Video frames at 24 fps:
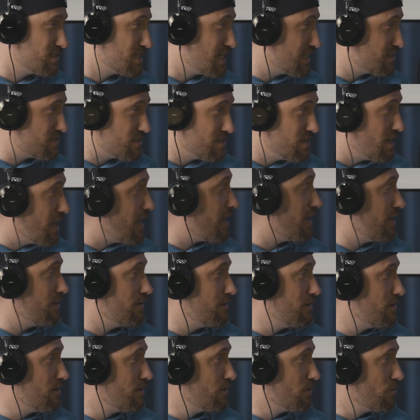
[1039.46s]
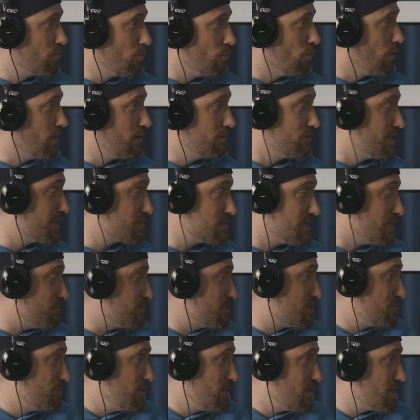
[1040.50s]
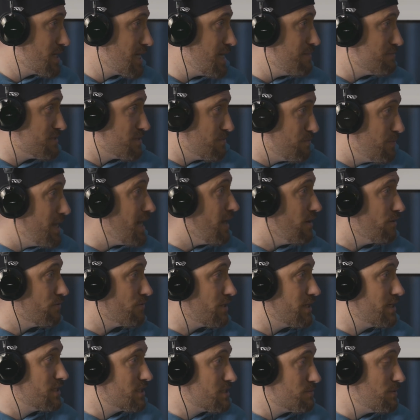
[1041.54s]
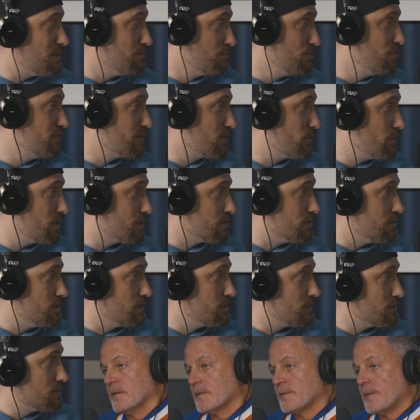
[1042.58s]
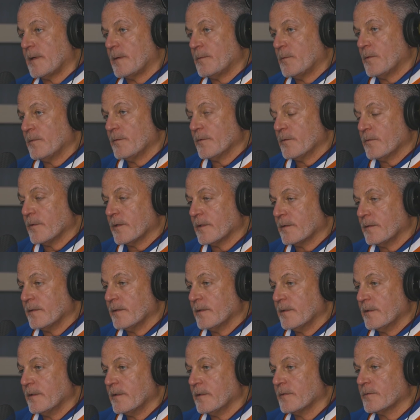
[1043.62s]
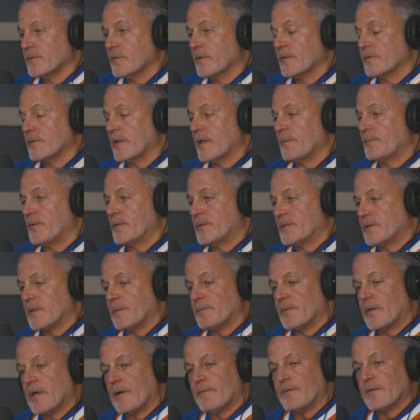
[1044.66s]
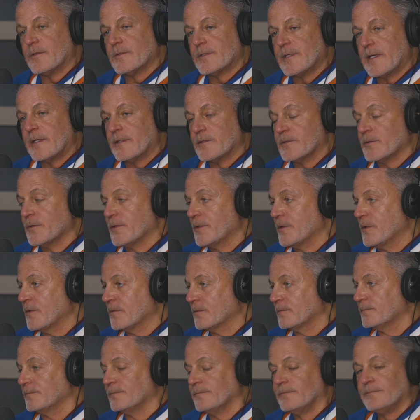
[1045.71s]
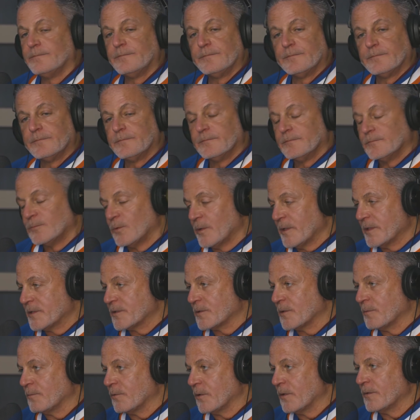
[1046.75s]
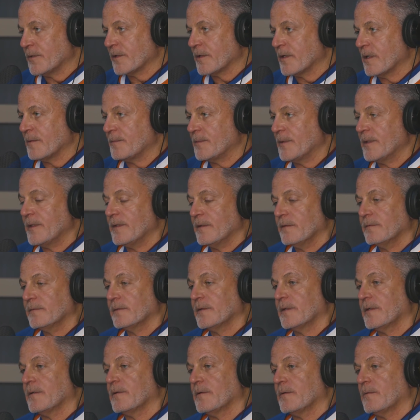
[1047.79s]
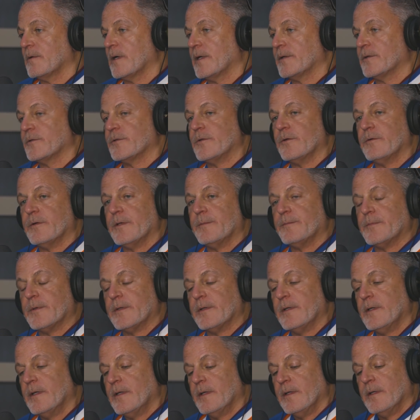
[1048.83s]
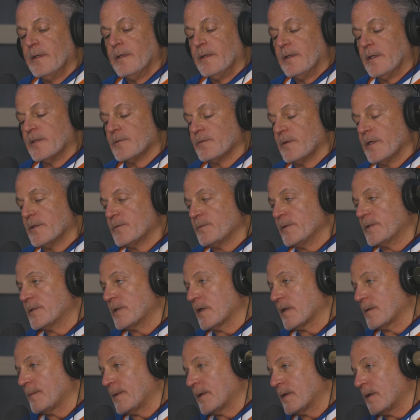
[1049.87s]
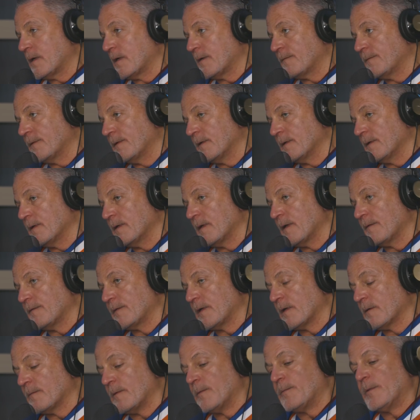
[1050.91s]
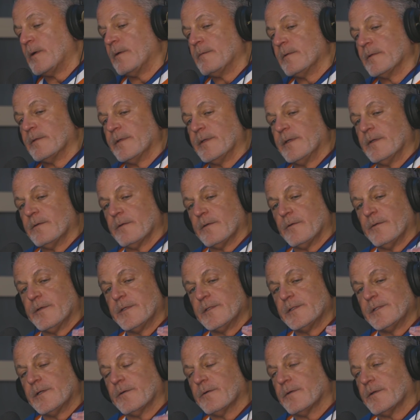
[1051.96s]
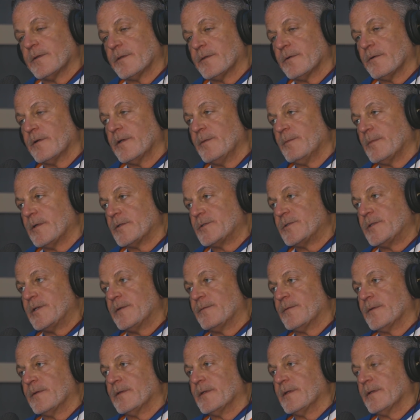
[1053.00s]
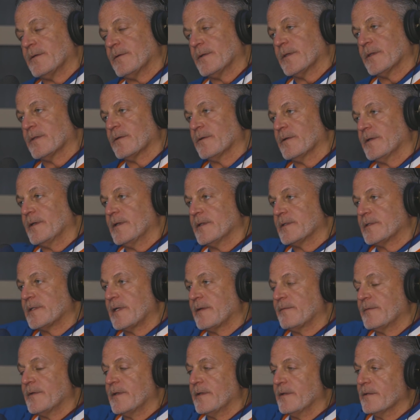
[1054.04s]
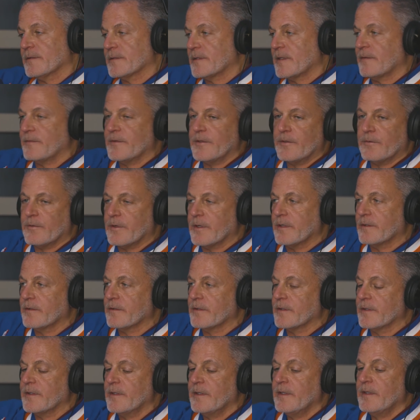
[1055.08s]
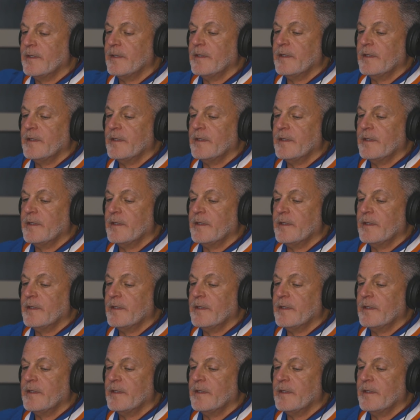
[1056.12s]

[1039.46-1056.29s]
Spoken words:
that's not what speed of the game is about, right? No. It's about moving quickly. It's about moving quickly. Trying to put some governors on it so you don't risk or blow the company. While you're doing it, but. As we talk about often, and I've talked about publicly, going 0 to 30 much different than going 30 to 70 or 70 to 100.